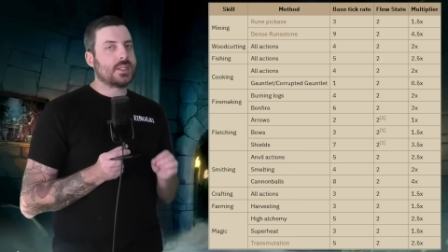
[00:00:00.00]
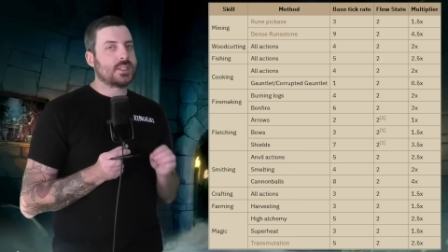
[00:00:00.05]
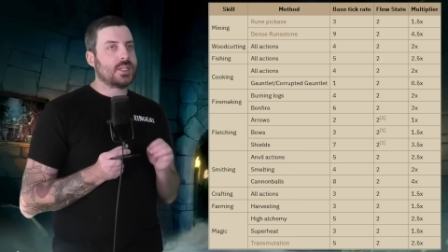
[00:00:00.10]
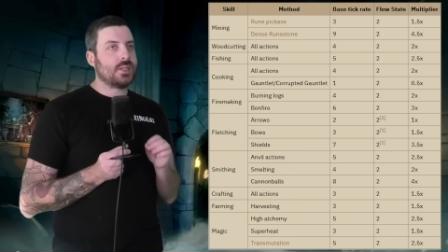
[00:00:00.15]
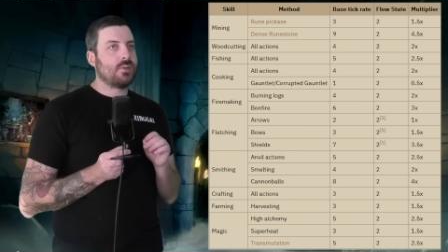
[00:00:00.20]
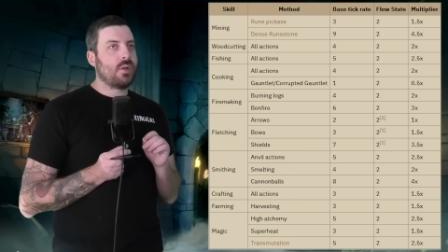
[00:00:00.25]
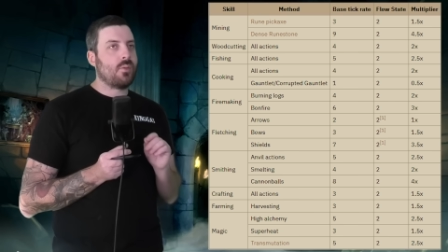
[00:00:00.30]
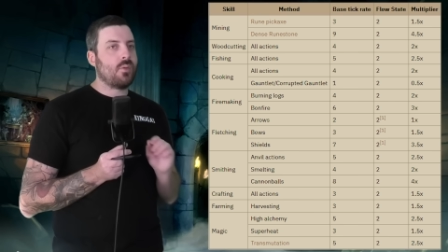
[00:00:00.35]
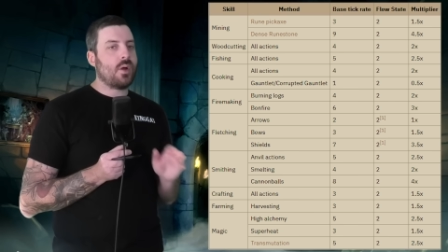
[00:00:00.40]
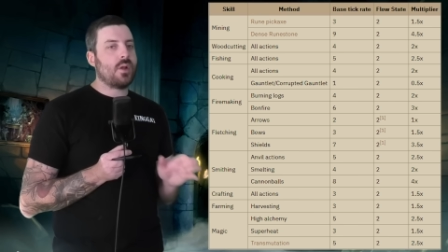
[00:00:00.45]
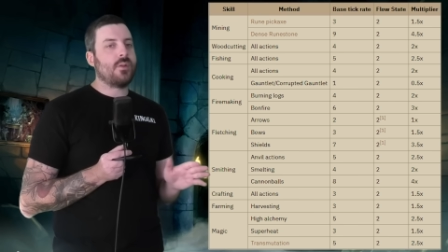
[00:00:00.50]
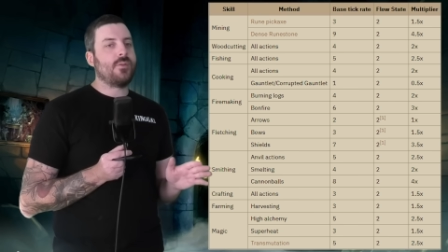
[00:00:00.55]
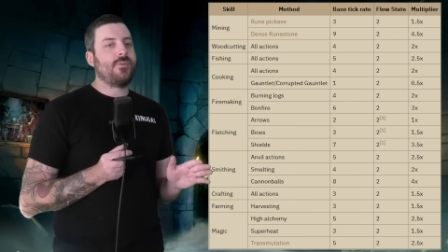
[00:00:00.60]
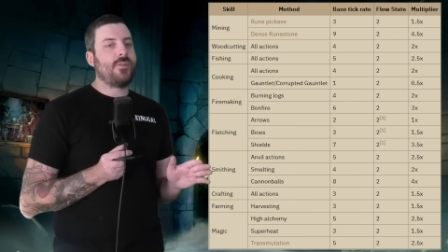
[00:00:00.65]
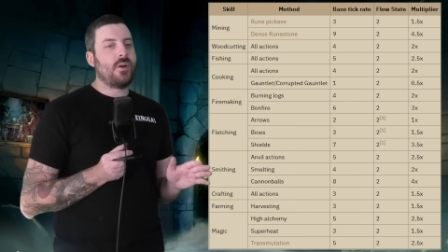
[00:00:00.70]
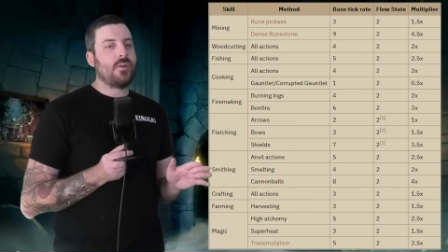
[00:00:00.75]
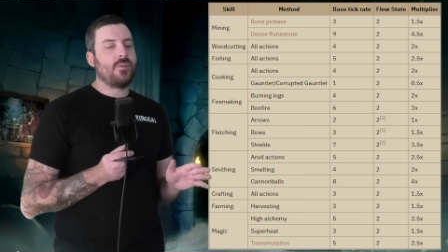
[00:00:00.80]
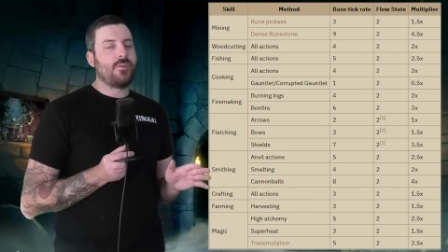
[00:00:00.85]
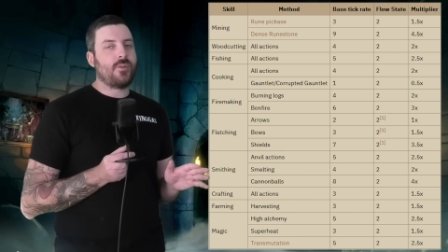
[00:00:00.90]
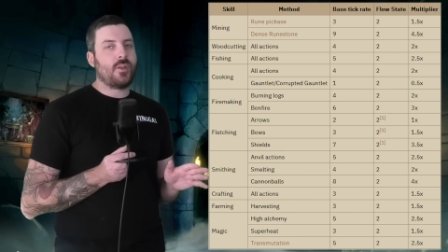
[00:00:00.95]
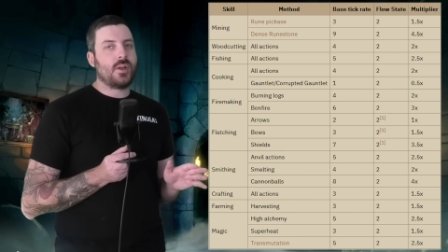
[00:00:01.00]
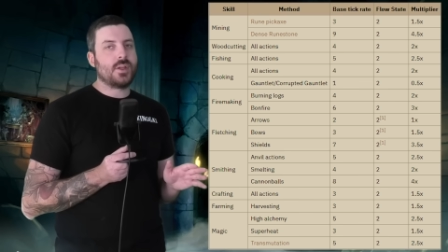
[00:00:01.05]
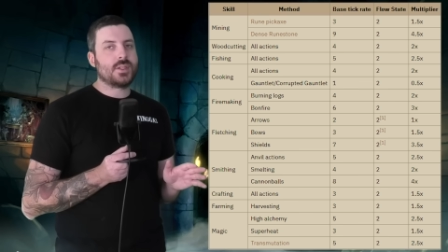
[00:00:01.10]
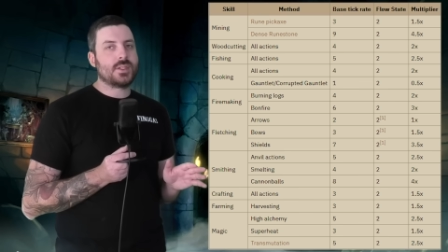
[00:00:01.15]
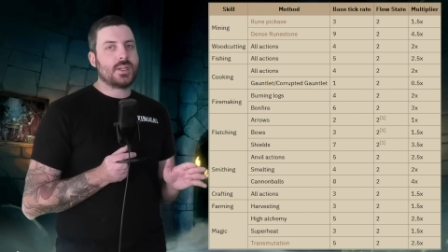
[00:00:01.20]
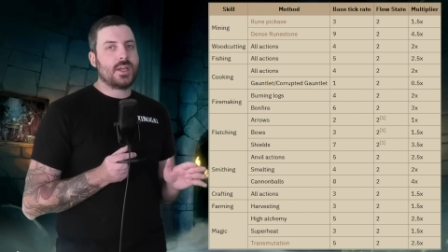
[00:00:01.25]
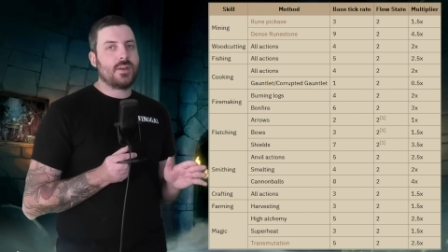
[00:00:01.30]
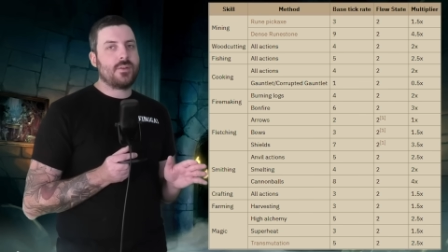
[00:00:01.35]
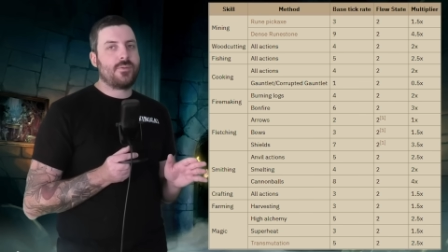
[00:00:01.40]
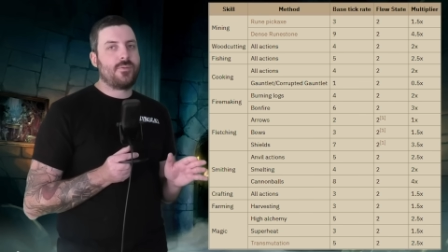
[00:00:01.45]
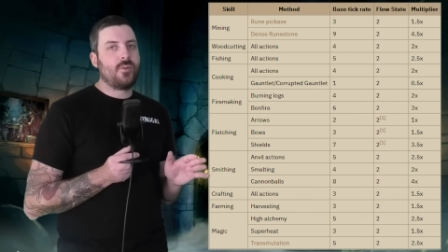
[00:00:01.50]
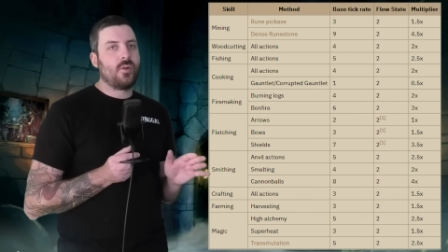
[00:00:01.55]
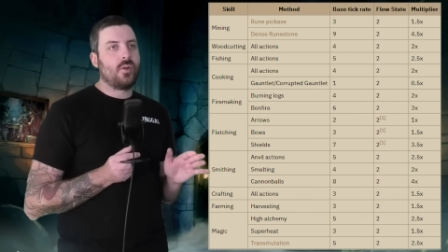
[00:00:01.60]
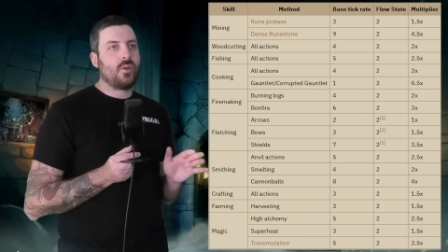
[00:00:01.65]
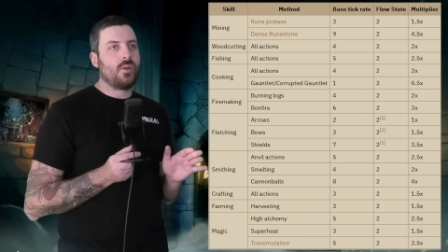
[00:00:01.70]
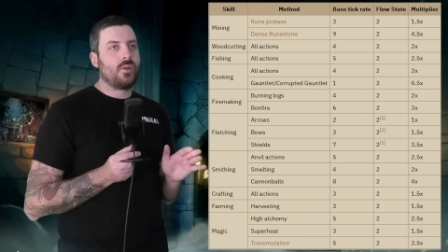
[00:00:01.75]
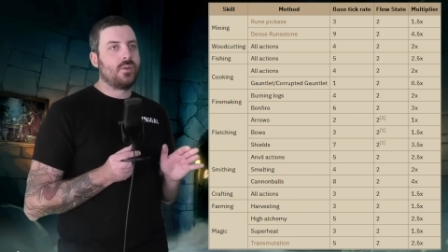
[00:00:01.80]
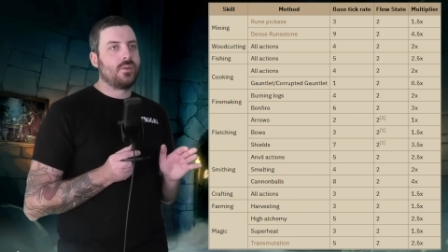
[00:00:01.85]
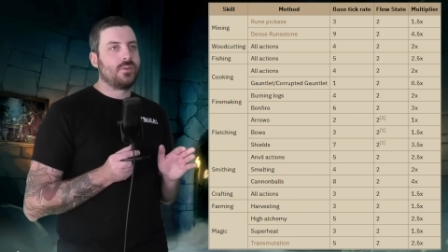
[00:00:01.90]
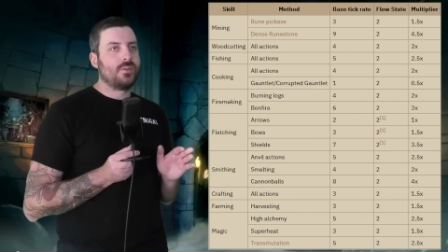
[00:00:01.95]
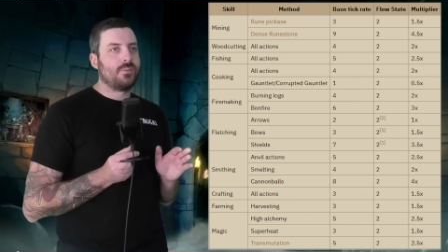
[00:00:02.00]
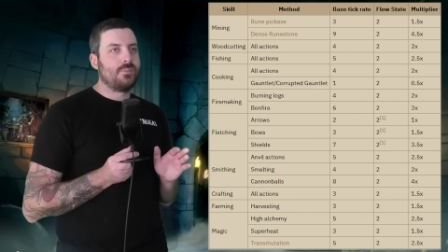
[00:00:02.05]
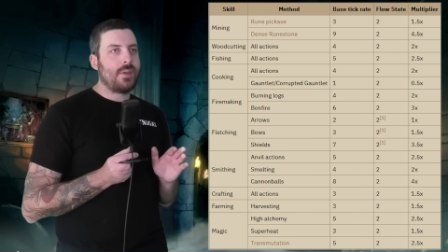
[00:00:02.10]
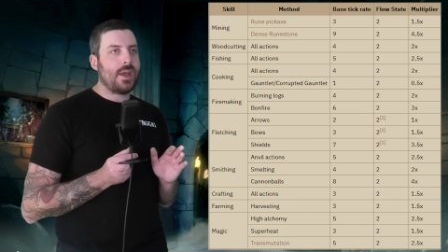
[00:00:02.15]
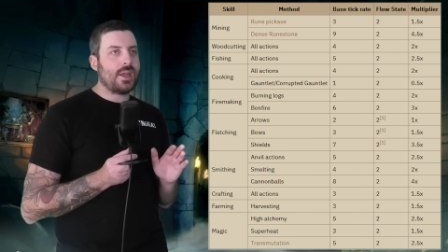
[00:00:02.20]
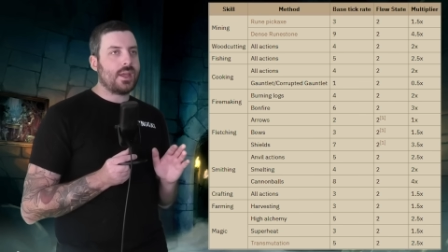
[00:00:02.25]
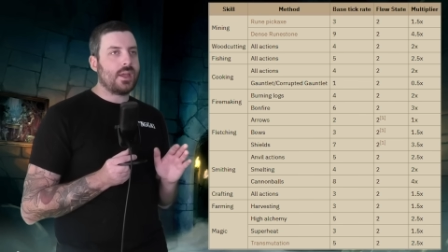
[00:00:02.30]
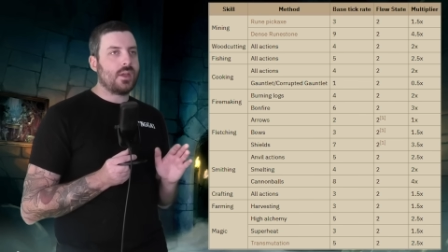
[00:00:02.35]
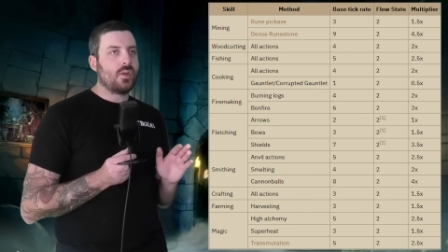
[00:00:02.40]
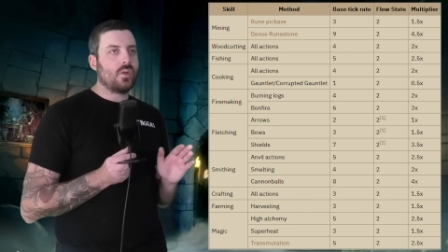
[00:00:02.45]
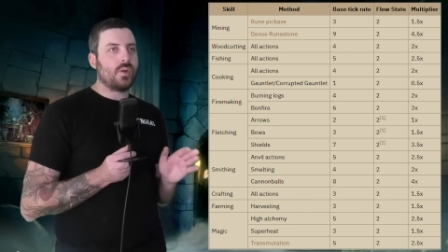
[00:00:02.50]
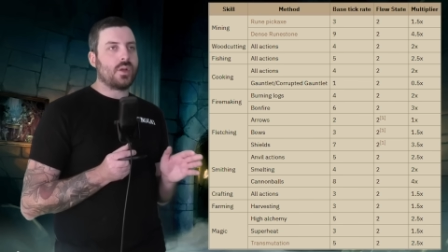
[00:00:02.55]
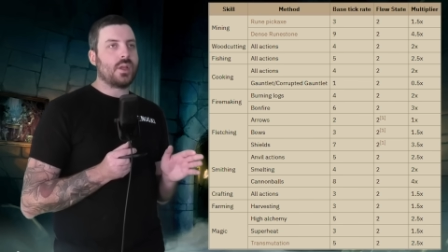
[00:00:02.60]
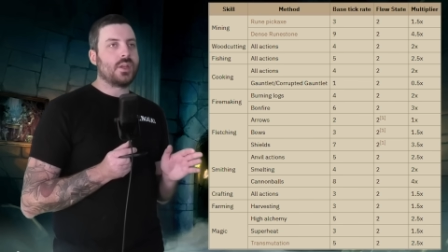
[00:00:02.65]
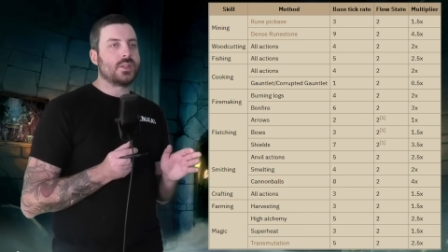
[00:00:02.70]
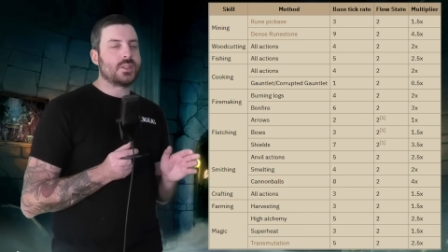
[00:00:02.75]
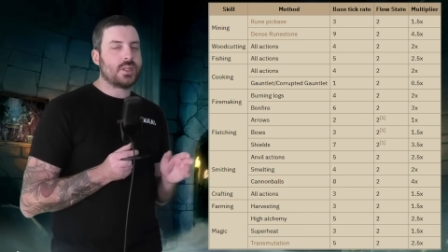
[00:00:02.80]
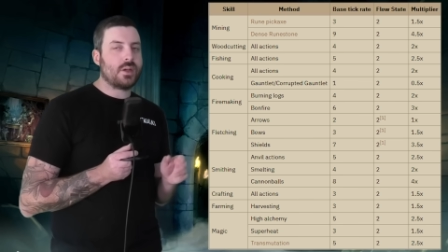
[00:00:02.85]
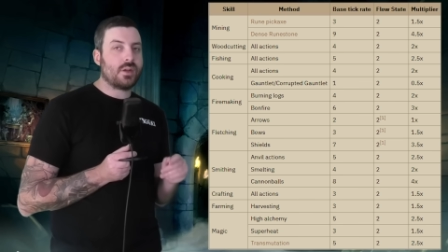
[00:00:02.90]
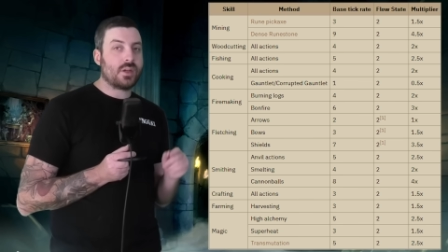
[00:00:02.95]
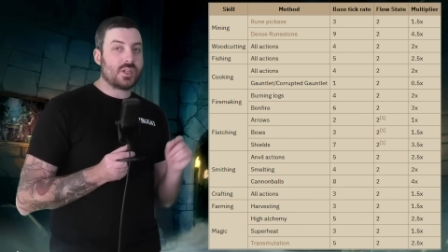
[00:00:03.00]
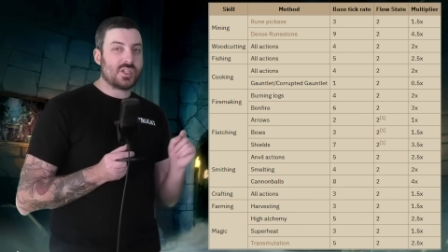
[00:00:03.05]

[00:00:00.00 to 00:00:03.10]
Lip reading: so we won't fault Flow State for making cooking slow,